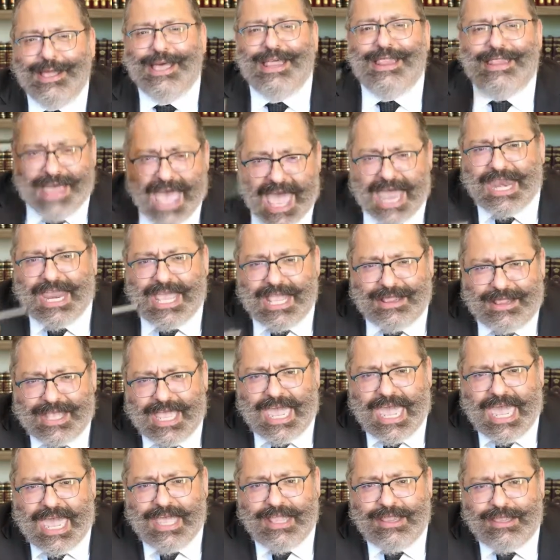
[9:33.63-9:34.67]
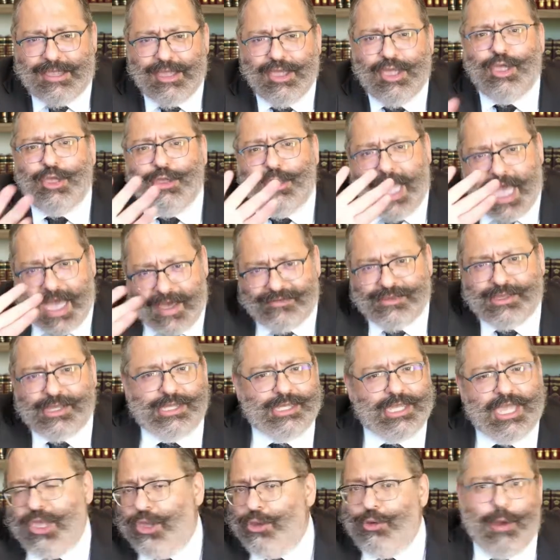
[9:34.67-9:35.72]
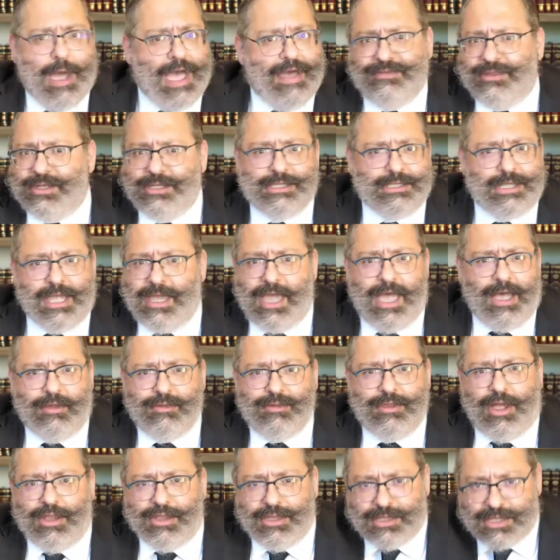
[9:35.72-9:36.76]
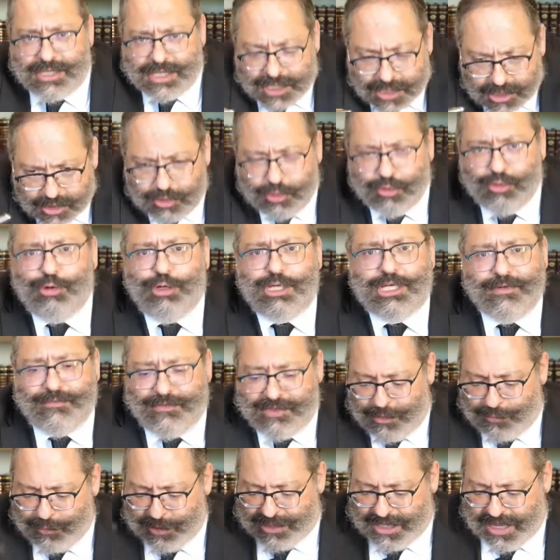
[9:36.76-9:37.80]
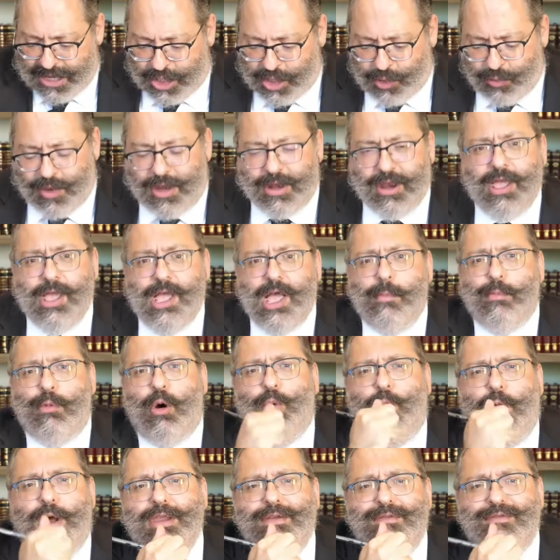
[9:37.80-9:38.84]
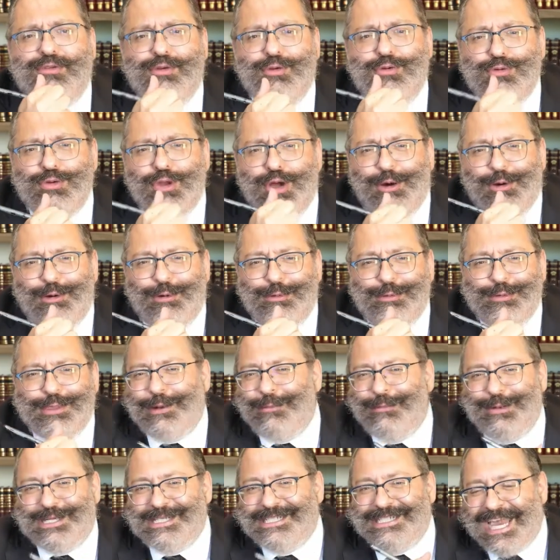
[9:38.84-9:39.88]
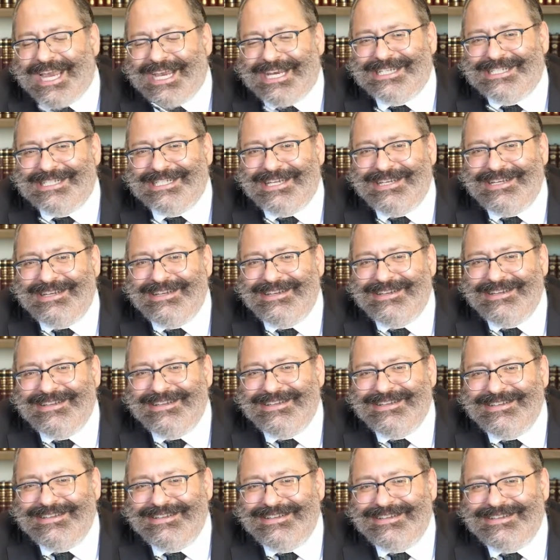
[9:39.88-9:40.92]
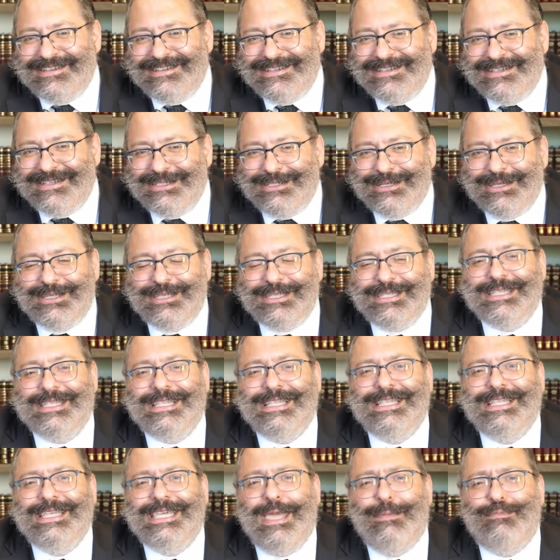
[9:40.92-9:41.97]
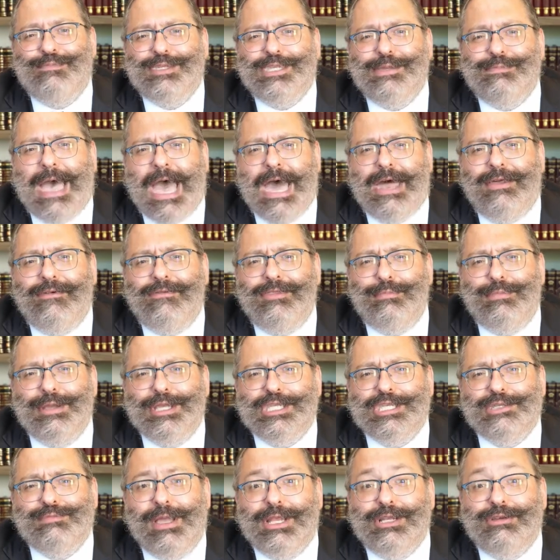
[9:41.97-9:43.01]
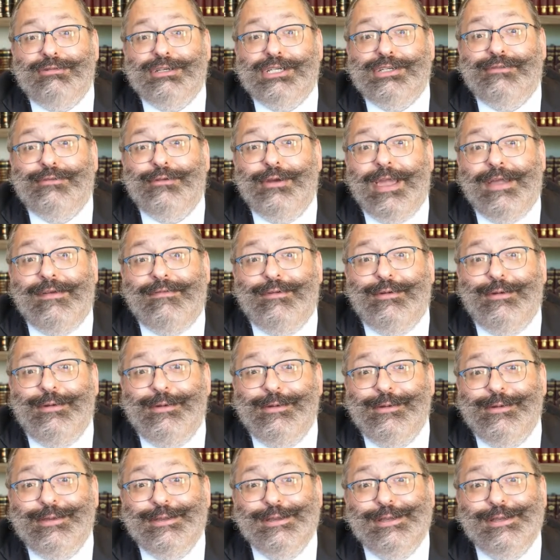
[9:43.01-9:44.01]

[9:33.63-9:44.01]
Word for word: Then indeed, you have to say you have to stay out until you do tshuva. Then we take you in. But what if you know that rejection just keeps him out of the base medrash forever?